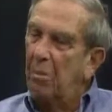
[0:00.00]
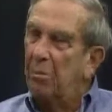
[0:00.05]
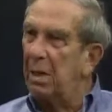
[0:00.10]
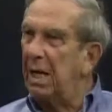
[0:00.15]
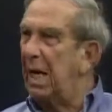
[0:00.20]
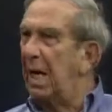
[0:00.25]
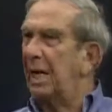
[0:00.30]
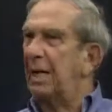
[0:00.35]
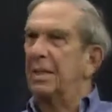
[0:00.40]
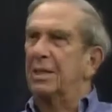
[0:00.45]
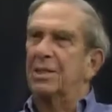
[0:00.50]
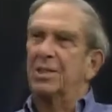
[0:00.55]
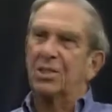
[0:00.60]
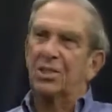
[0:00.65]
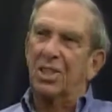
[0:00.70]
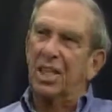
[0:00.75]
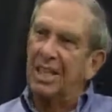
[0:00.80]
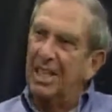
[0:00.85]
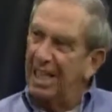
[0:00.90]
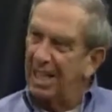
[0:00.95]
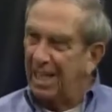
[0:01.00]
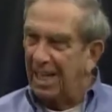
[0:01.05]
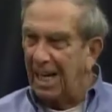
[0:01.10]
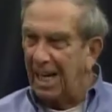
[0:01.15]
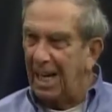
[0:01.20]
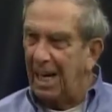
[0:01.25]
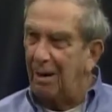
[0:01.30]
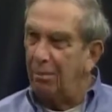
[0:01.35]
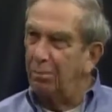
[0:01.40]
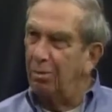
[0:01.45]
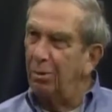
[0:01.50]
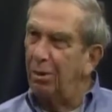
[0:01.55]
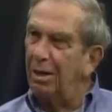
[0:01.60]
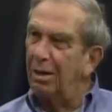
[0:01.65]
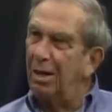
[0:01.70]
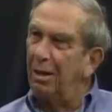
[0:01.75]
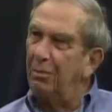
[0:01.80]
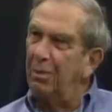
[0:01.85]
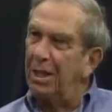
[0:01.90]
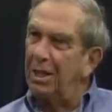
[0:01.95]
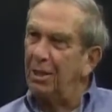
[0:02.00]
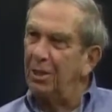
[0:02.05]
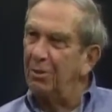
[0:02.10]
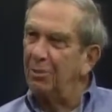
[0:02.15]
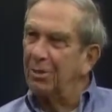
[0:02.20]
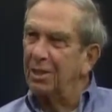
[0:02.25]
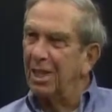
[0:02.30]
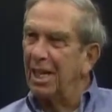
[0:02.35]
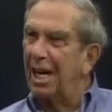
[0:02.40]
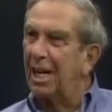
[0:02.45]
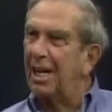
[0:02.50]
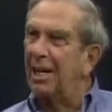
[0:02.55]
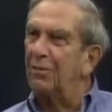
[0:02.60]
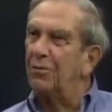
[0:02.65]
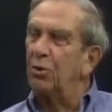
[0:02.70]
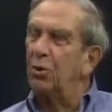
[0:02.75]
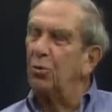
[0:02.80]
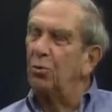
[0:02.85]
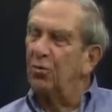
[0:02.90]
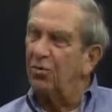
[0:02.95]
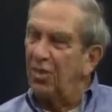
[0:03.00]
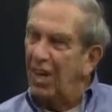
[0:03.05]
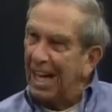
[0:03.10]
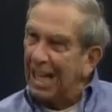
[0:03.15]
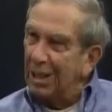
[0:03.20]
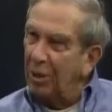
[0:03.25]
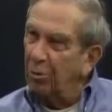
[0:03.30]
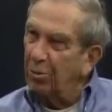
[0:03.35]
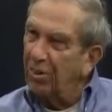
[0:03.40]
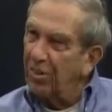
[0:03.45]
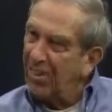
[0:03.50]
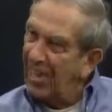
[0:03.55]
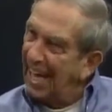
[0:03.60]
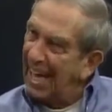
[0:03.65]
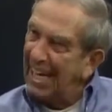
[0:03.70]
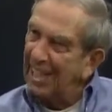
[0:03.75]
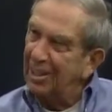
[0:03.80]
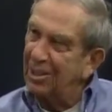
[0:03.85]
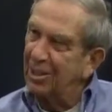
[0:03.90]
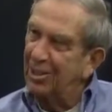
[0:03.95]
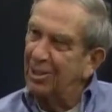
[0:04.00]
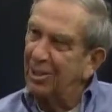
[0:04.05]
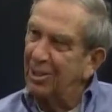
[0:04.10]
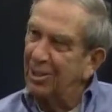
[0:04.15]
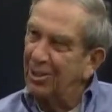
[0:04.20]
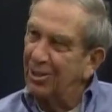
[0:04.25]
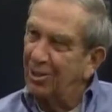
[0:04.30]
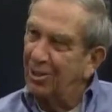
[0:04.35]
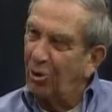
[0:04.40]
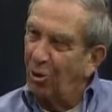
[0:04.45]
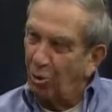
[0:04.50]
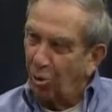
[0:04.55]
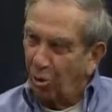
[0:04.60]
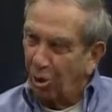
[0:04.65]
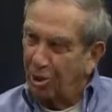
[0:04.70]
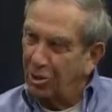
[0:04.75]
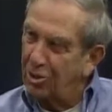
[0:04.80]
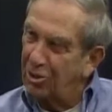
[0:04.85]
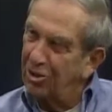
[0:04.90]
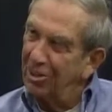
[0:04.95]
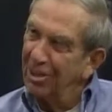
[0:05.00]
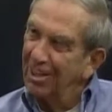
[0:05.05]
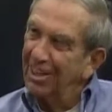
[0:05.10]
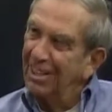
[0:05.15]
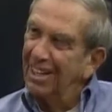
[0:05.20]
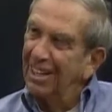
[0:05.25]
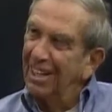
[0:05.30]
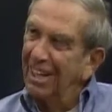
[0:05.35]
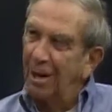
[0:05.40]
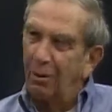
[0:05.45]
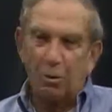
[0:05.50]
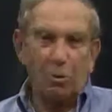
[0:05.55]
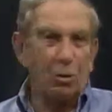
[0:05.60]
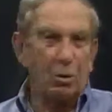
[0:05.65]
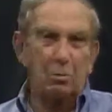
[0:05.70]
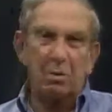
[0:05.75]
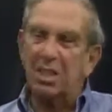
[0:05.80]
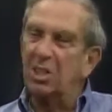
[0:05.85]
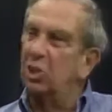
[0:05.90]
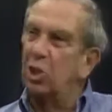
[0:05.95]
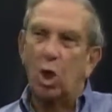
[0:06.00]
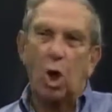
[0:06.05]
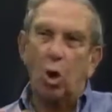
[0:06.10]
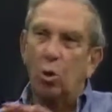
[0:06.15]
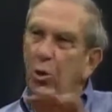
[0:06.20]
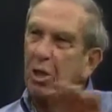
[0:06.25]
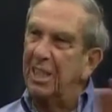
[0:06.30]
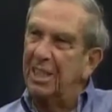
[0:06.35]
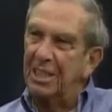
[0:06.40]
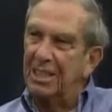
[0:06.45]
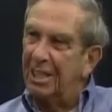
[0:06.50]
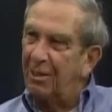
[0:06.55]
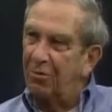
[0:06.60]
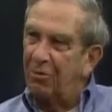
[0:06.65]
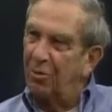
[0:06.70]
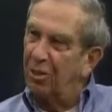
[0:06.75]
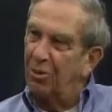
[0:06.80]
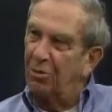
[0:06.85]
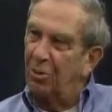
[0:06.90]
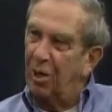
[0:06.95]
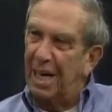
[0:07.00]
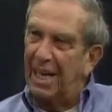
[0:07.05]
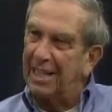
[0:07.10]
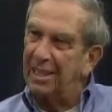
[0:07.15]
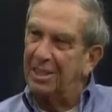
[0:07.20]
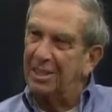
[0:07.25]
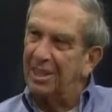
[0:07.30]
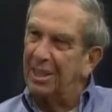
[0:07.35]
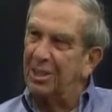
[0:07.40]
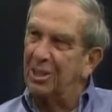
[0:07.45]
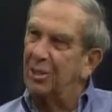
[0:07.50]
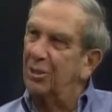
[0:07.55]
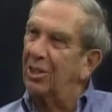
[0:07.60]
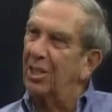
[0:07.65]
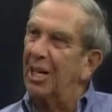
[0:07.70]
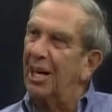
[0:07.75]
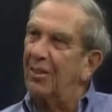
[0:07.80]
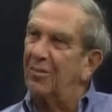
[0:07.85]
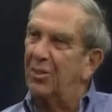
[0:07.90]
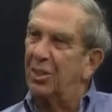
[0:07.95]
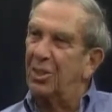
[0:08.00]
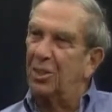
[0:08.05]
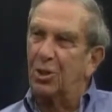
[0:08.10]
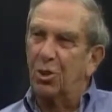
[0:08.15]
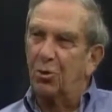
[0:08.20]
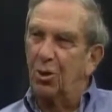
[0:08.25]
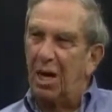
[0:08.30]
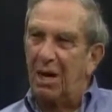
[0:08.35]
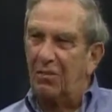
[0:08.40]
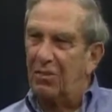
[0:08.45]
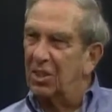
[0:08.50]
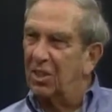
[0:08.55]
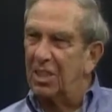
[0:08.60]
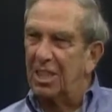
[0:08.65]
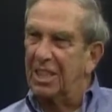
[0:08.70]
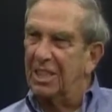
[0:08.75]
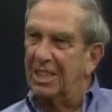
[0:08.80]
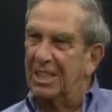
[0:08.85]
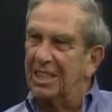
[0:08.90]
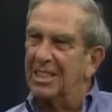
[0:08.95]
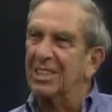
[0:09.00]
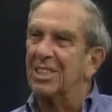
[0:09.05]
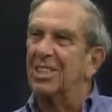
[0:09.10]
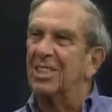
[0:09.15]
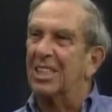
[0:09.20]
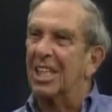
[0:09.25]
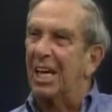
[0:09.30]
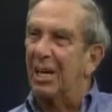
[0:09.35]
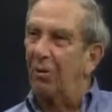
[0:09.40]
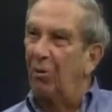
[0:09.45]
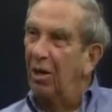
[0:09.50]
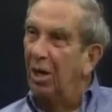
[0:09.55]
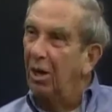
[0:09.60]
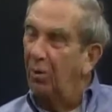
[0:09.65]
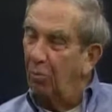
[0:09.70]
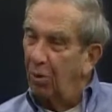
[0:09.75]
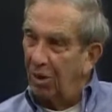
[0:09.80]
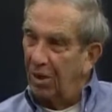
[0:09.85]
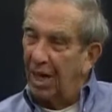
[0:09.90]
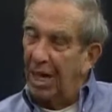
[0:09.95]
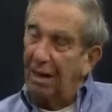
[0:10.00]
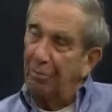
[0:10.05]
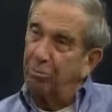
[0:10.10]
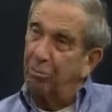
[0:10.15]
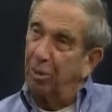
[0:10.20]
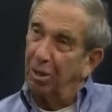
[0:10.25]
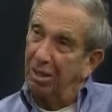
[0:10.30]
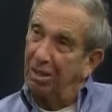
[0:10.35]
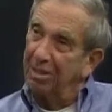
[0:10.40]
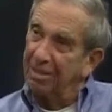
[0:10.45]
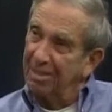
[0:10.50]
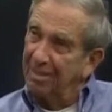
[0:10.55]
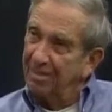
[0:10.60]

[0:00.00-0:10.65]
But singing opera, I mean, if you followed that course, I mean, it would have been totally different, right, than your life? Because you obviously didn't stay with opera.